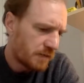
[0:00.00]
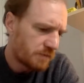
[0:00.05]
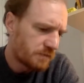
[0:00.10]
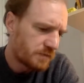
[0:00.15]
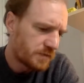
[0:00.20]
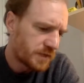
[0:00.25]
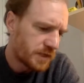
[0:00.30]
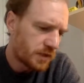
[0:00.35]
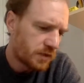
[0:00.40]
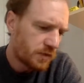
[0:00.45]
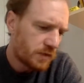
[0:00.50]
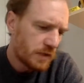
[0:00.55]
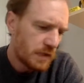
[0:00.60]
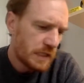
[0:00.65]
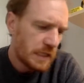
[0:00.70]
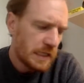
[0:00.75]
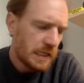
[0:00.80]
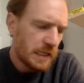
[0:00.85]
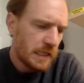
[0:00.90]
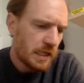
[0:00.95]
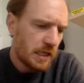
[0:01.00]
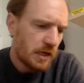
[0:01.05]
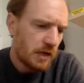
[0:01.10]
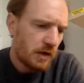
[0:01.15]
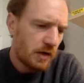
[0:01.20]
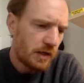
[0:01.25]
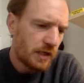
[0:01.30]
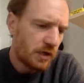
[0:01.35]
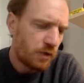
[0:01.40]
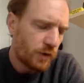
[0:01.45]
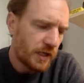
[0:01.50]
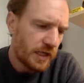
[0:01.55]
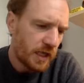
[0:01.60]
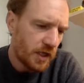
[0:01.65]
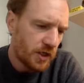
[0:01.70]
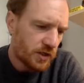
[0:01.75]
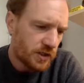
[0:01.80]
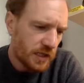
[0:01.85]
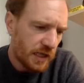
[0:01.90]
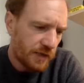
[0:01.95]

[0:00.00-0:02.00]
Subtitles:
So, we can I